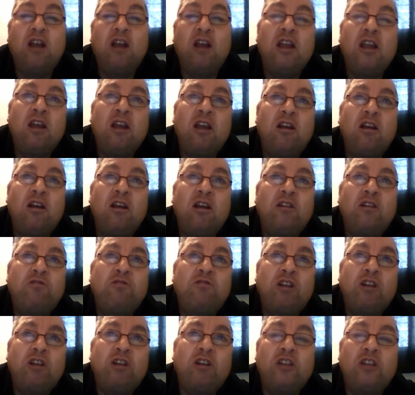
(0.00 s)
and they're
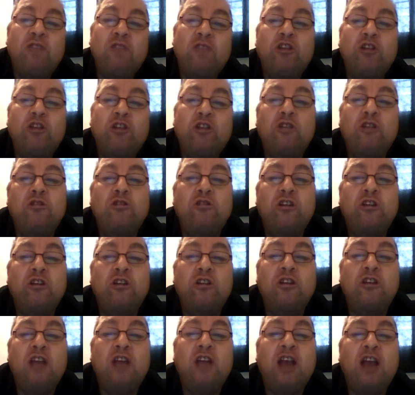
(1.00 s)
gradually
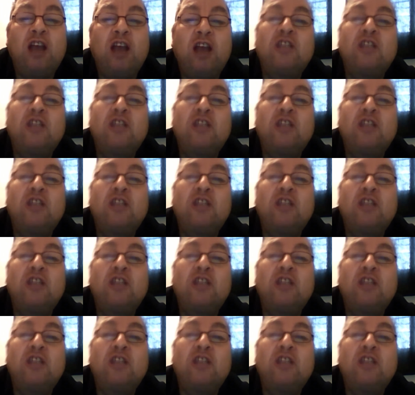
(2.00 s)
reducing